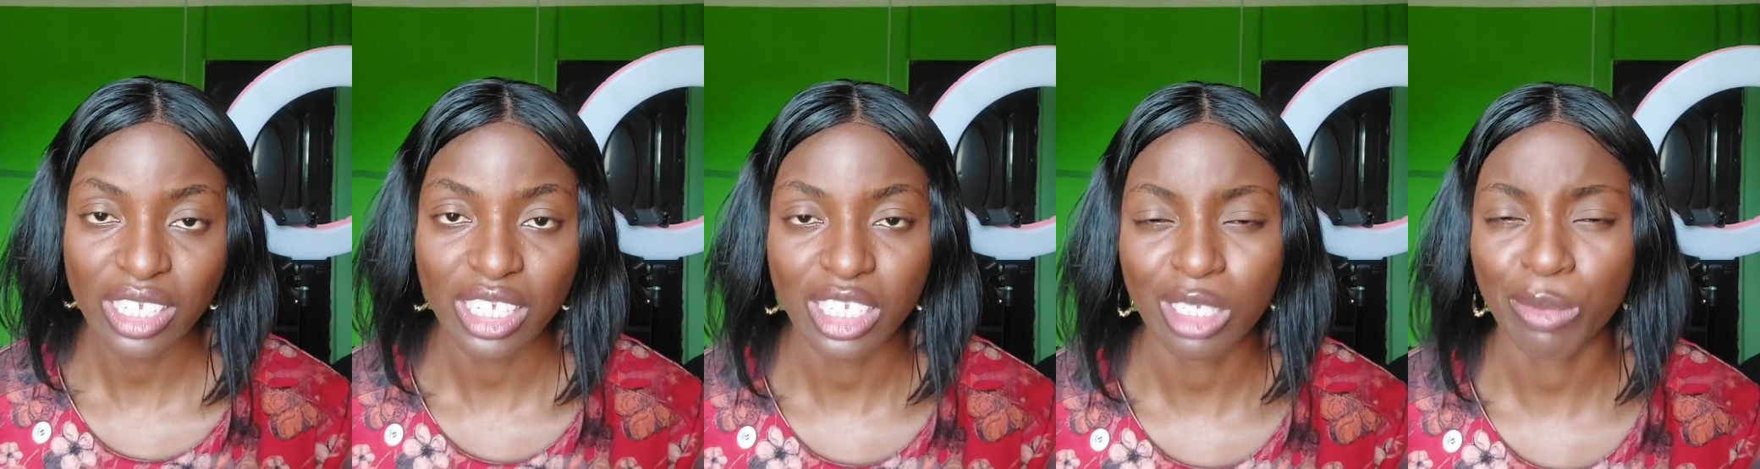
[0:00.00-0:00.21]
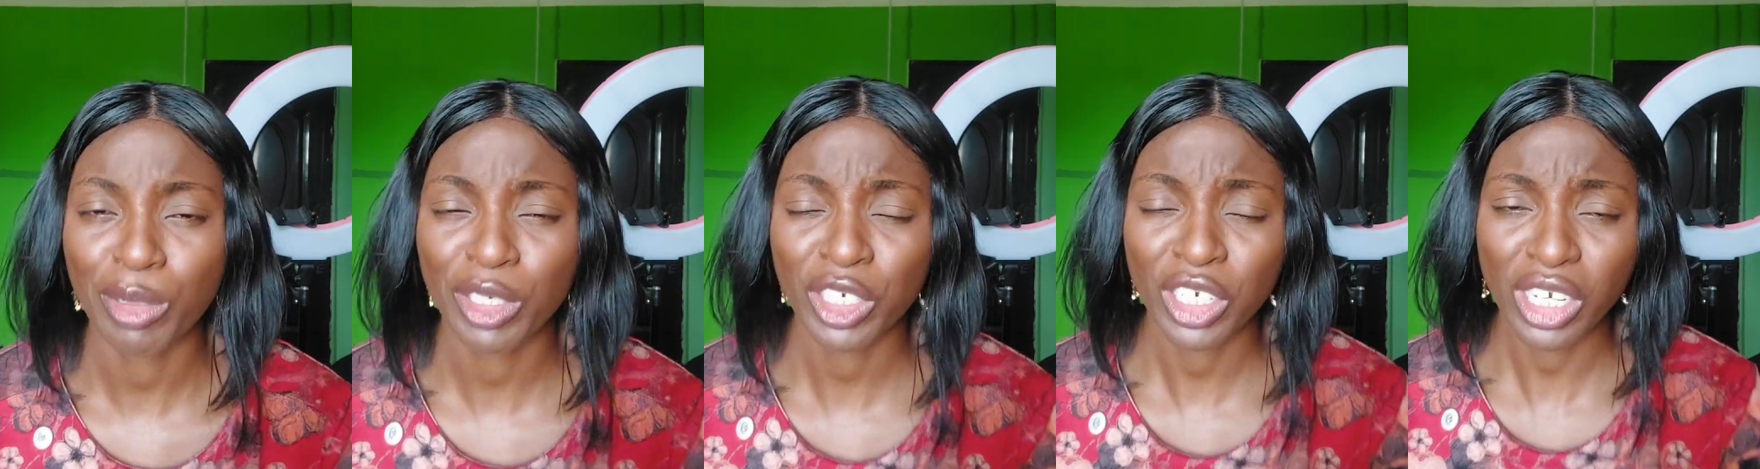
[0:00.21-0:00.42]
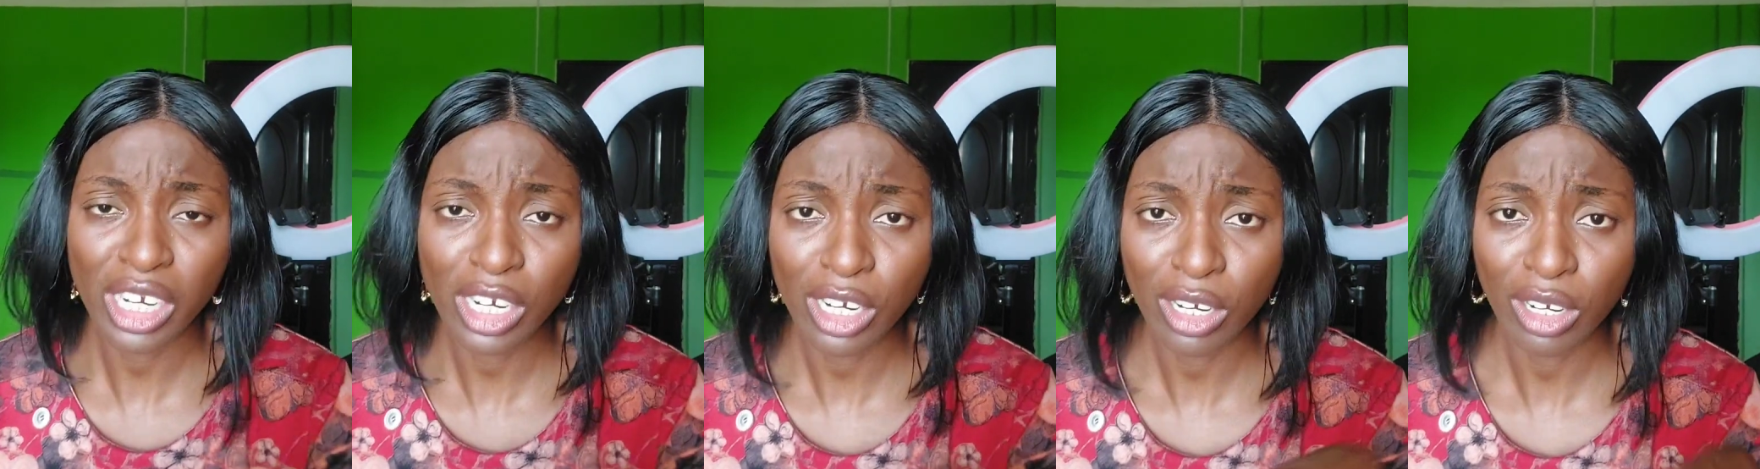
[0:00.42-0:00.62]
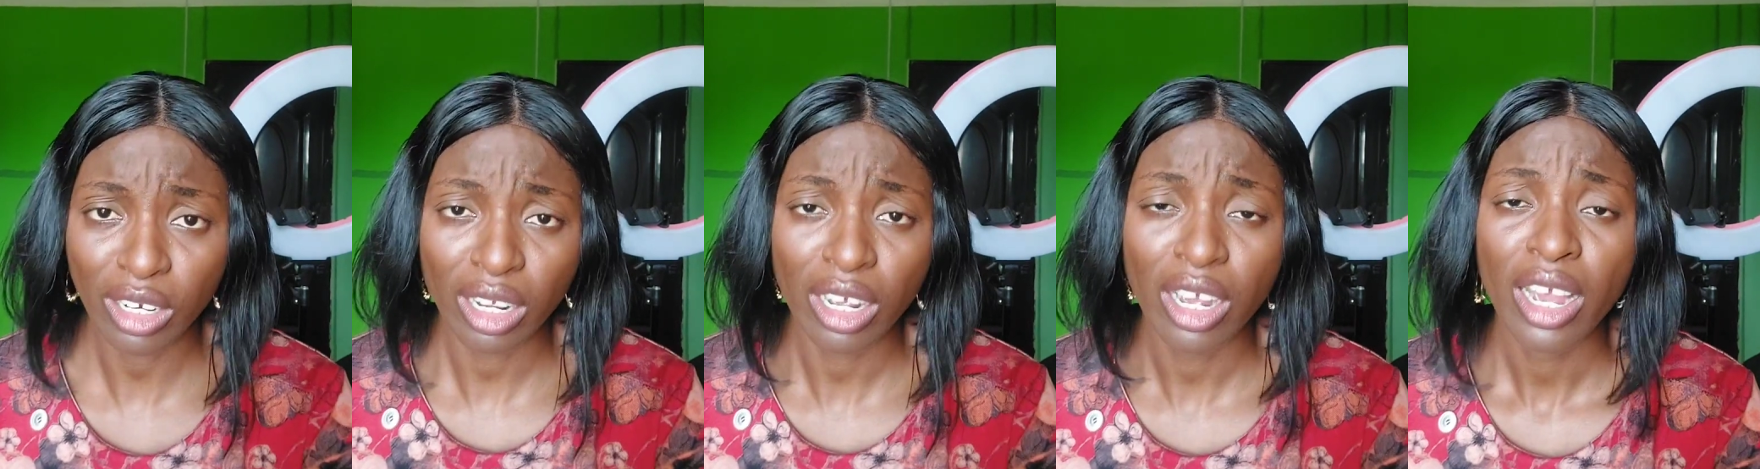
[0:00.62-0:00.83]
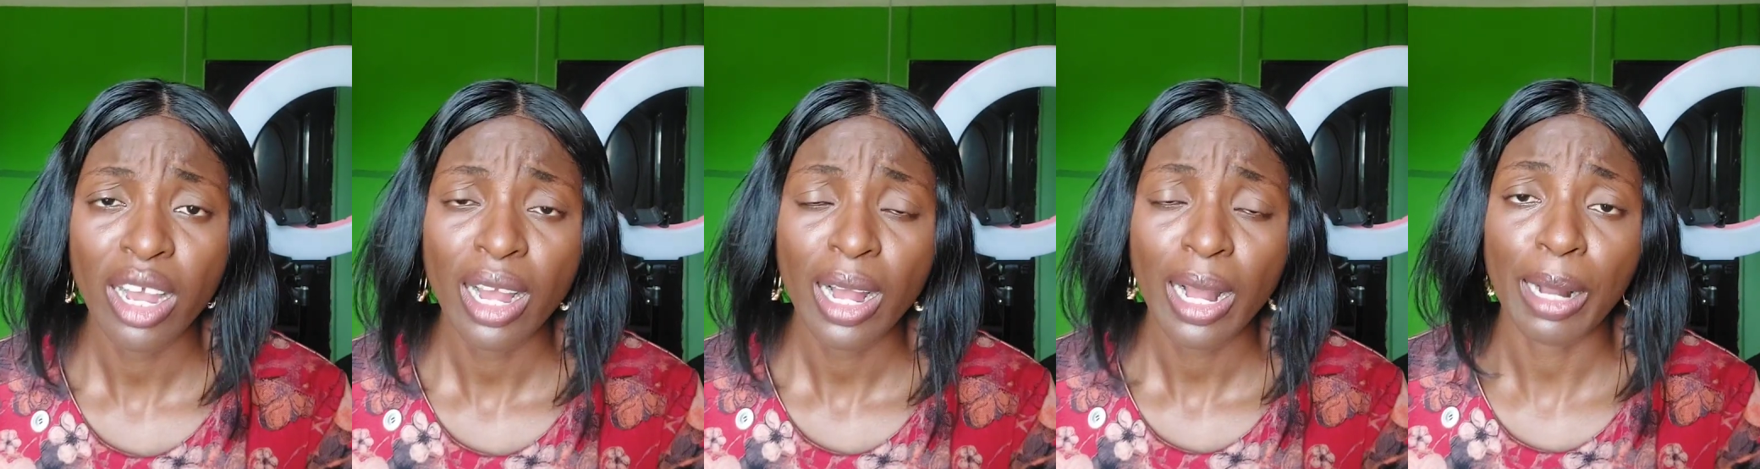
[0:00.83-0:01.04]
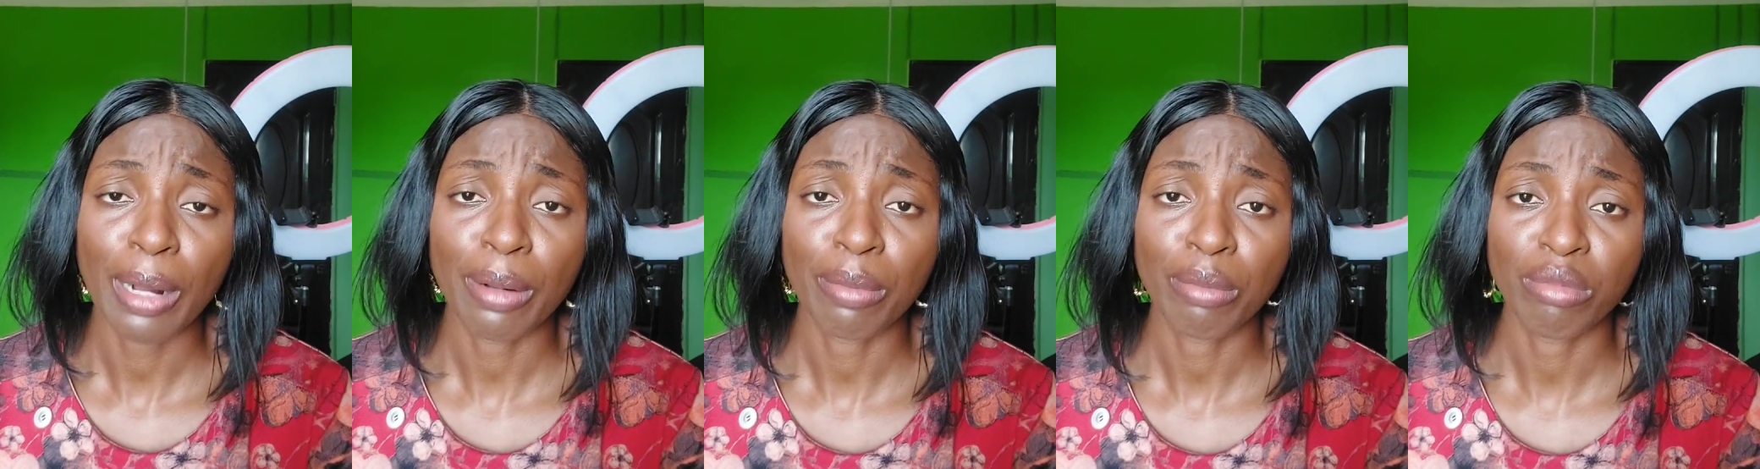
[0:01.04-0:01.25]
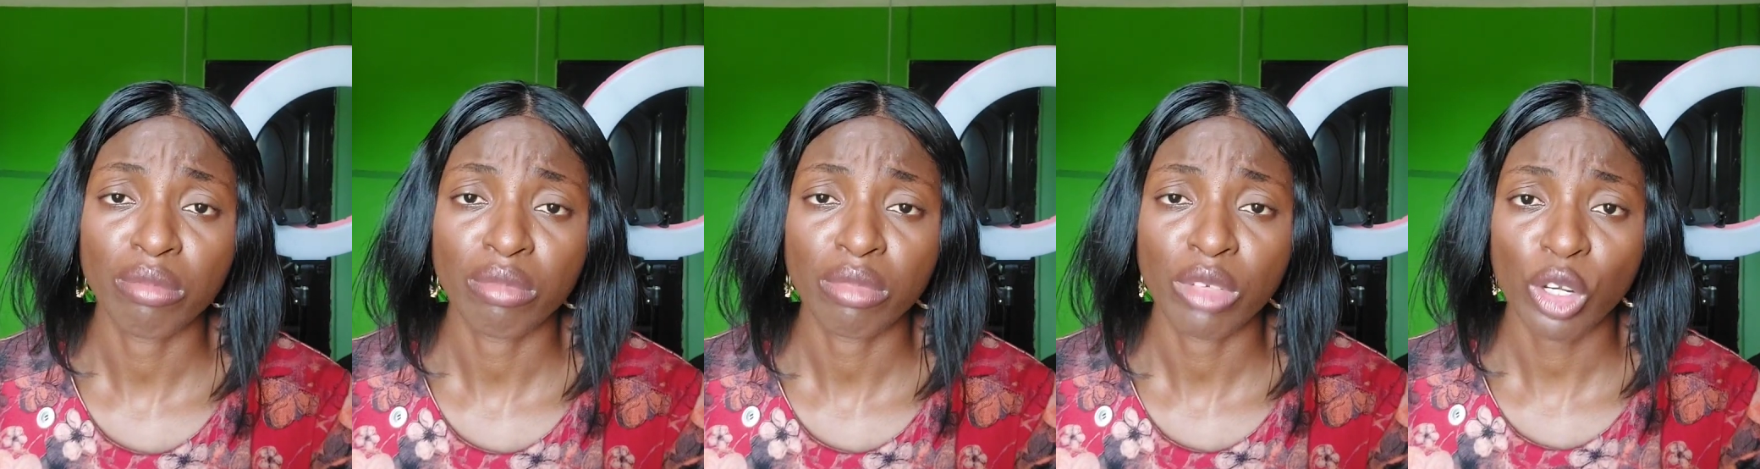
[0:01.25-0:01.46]
especially
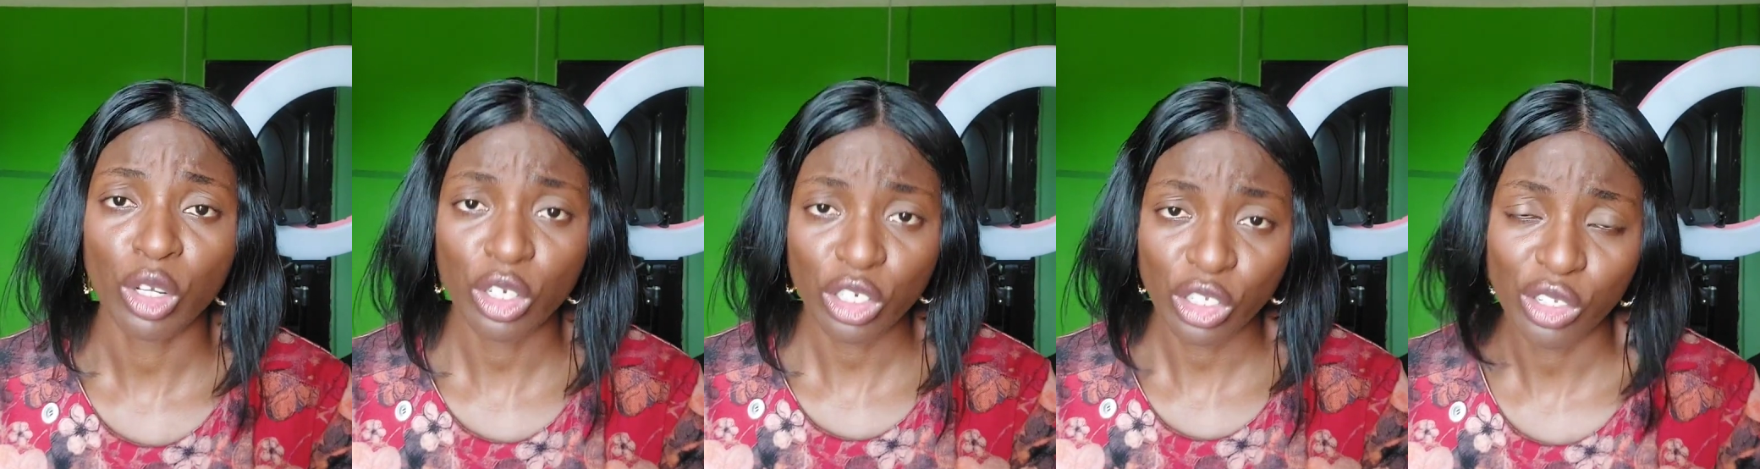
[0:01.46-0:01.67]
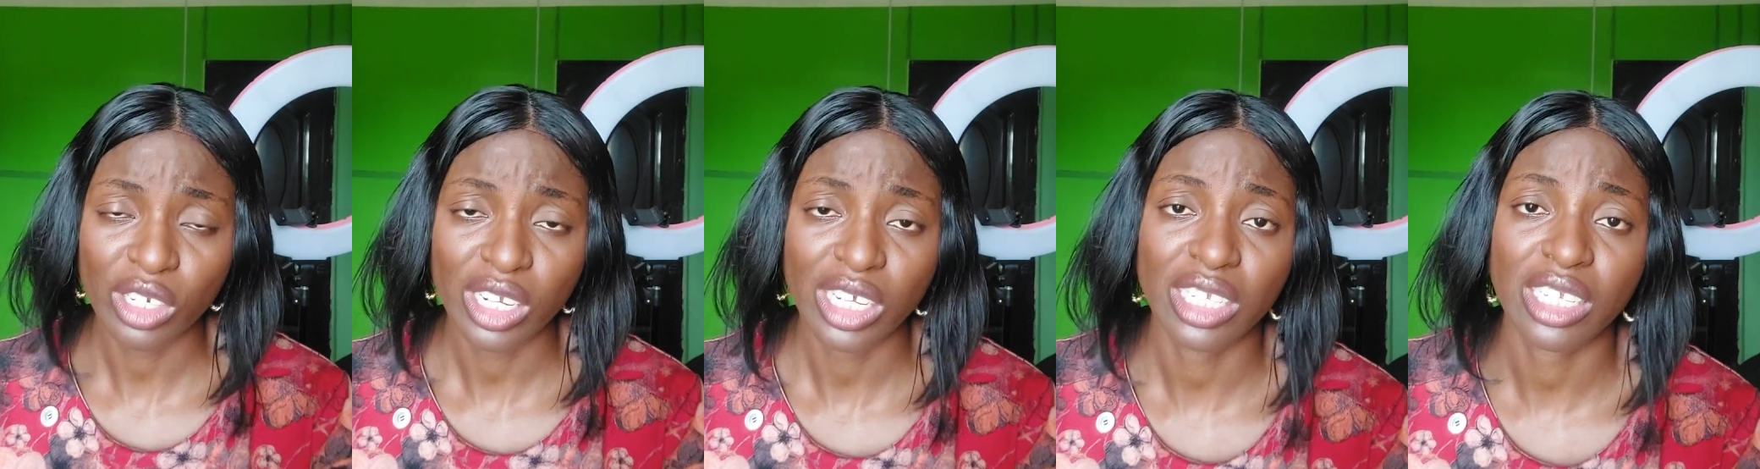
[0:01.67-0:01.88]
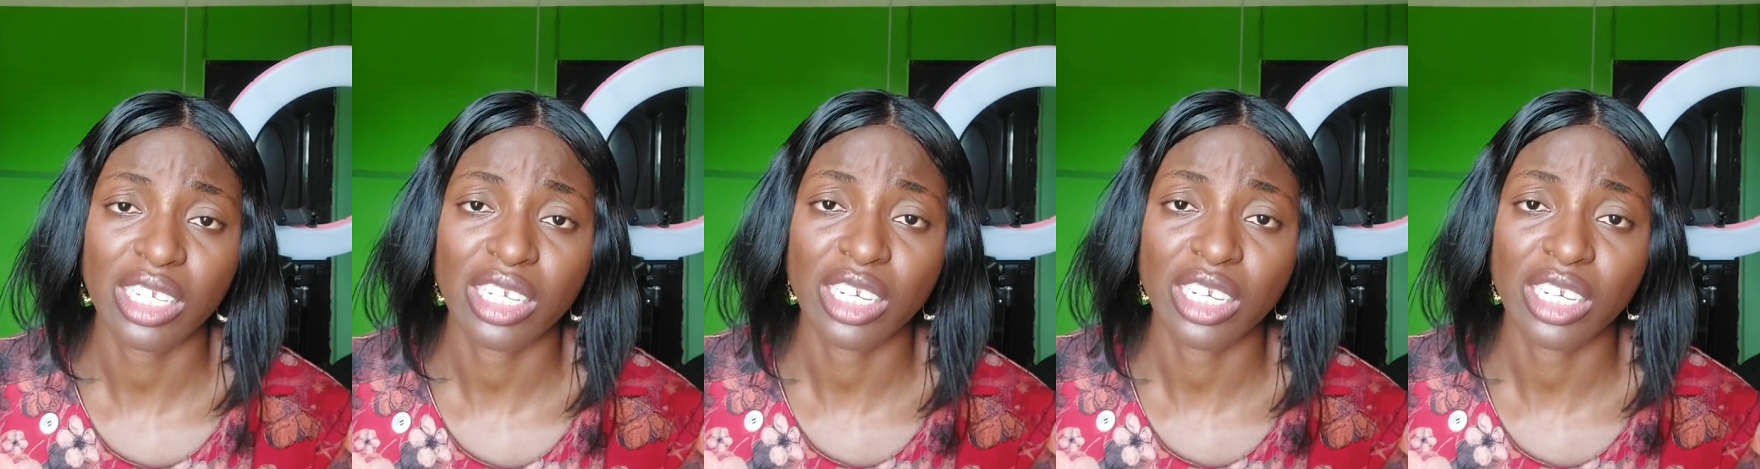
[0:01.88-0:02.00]
law students